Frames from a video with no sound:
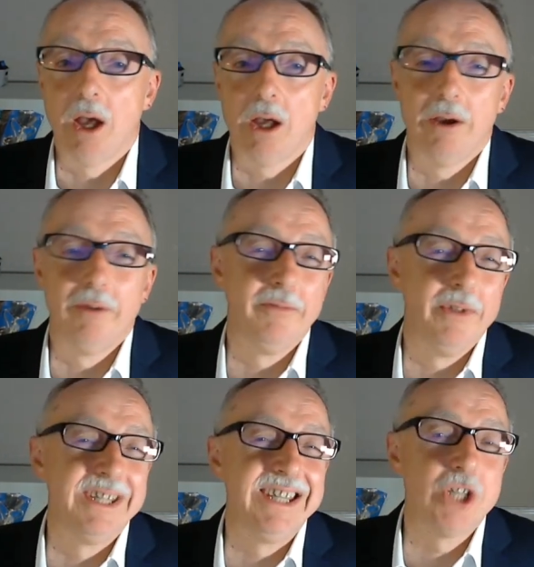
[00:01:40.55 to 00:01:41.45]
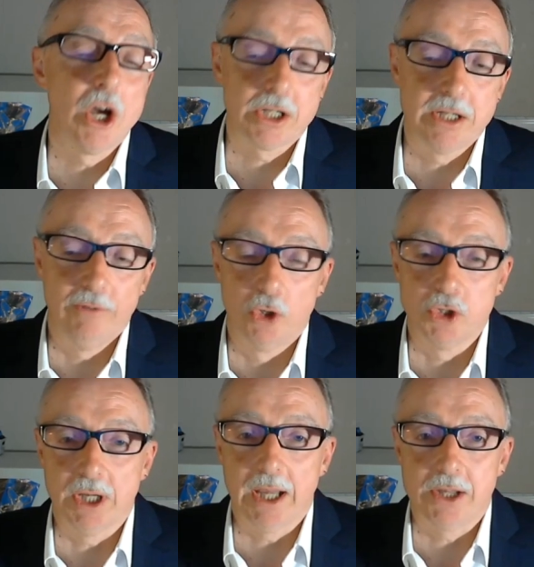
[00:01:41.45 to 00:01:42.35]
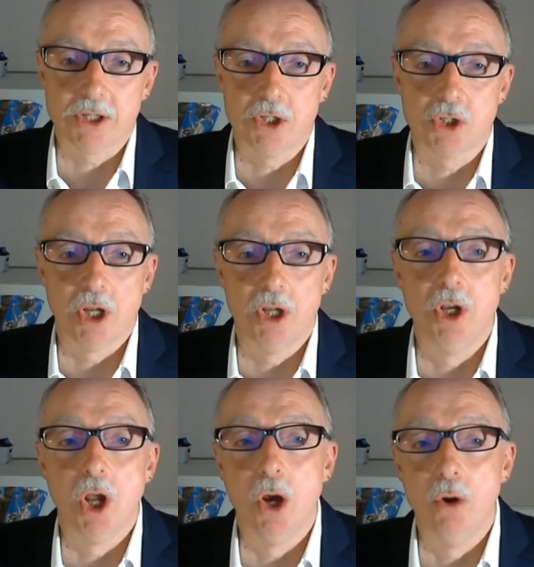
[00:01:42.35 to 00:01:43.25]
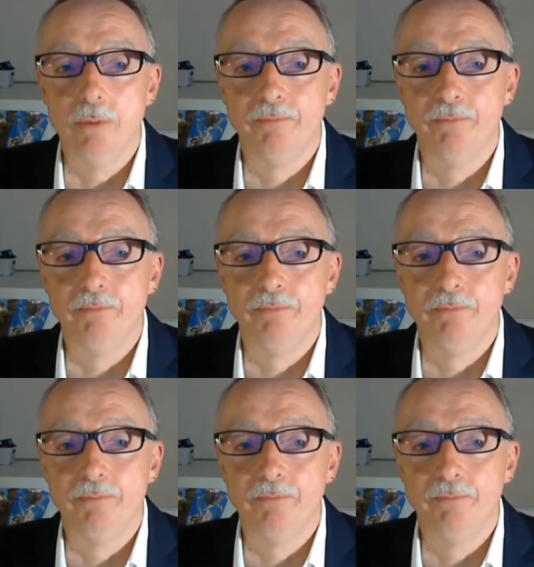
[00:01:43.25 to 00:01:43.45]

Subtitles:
of deductive logic as it's known.